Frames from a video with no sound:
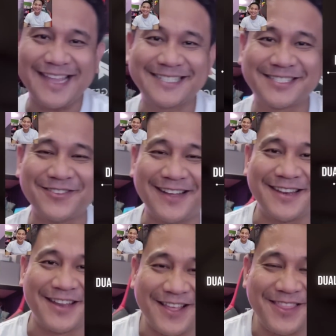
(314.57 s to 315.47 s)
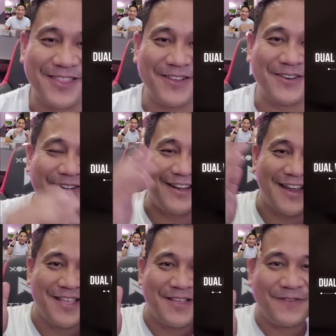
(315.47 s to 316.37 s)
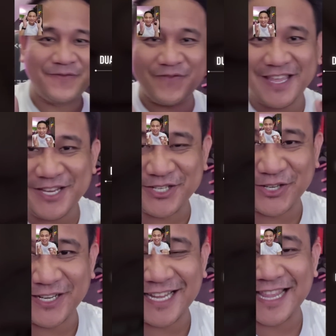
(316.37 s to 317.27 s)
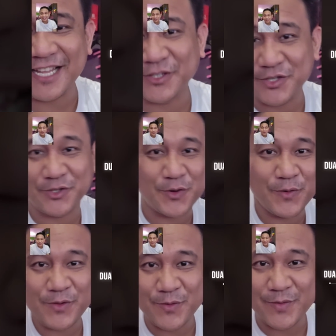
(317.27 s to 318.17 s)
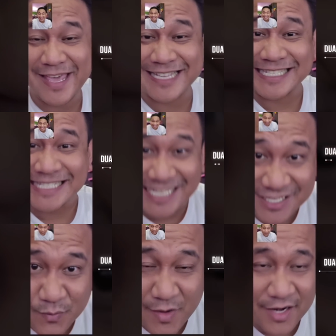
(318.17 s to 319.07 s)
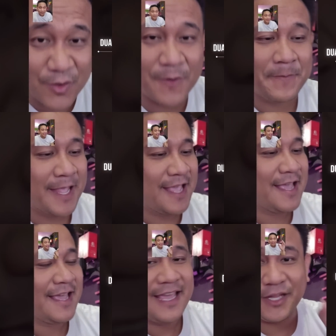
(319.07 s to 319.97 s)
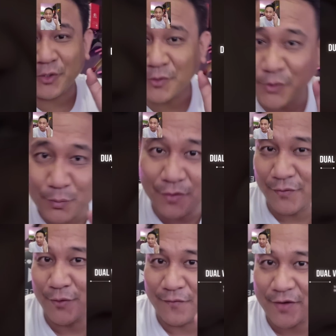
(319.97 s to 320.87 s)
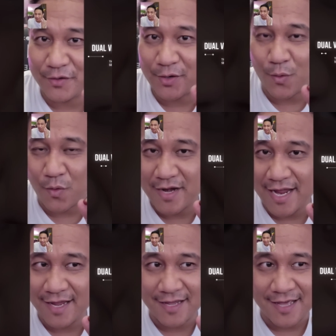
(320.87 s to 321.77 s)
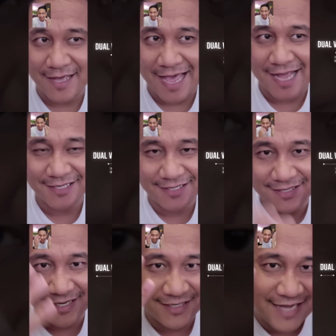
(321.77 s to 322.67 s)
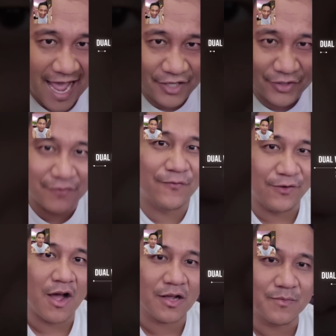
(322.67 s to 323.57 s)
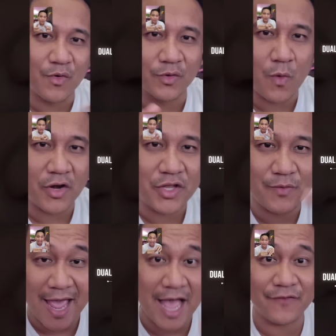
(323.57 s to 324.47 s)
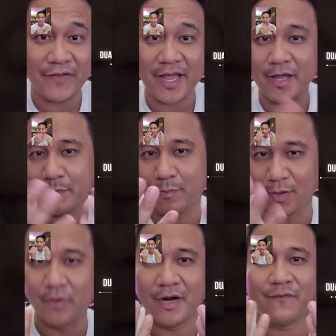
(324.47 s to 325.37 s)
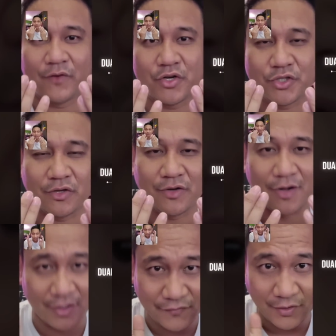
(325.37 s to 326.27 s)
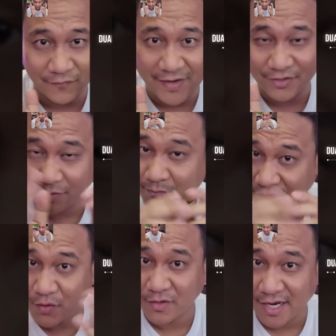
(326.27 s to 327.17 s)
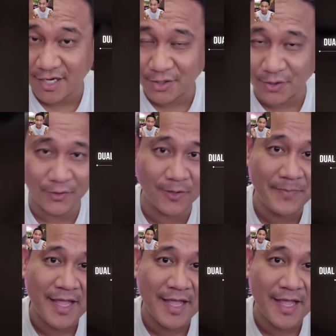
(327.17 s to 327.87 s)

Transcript: so another feature that I'd like to show you is this one. No? Itong dual view video recording has this kind of vlog mode where you have a blown up version of your face, yung view na ganito, no?